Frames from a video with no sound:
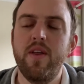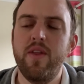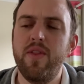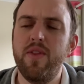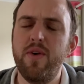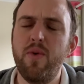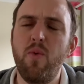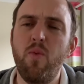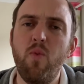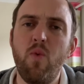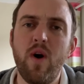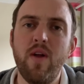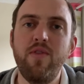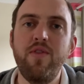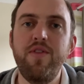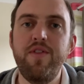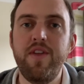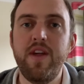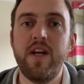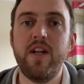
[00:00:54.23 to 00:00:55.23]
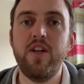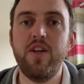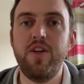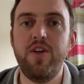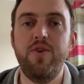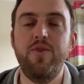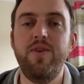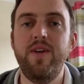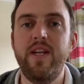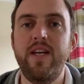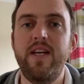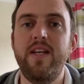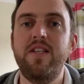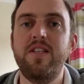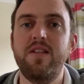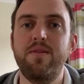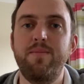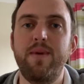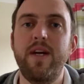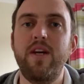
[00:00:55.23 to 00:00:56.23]
the one thing that you need
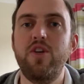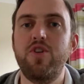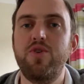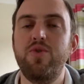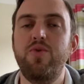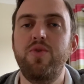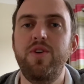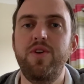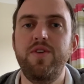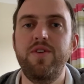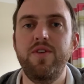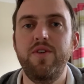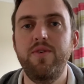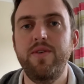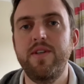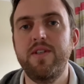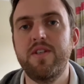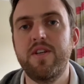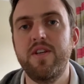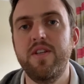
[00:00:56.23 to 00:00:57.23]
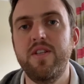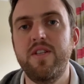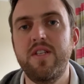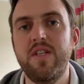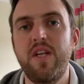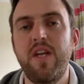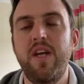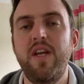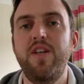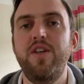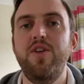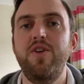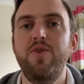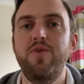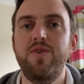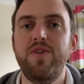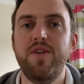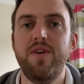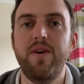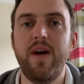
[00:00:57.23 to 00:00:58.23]
to make sure you do is continue
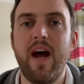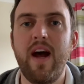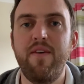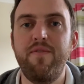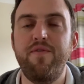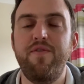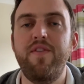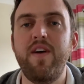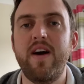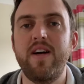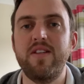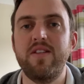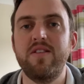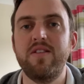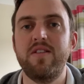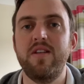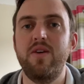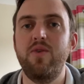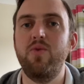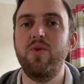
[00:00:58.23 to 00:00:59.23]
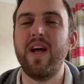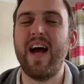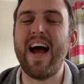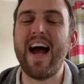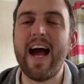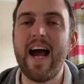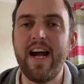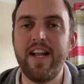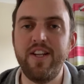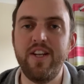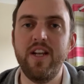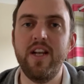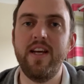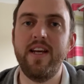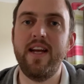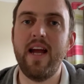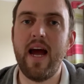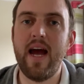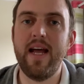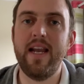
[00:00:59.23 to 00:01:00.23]
to have that sealed
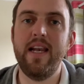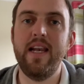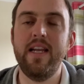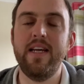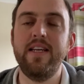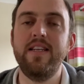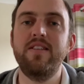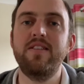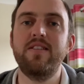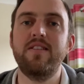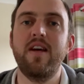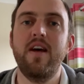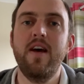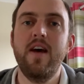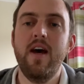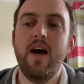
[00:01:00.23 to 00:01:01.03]
annually at least.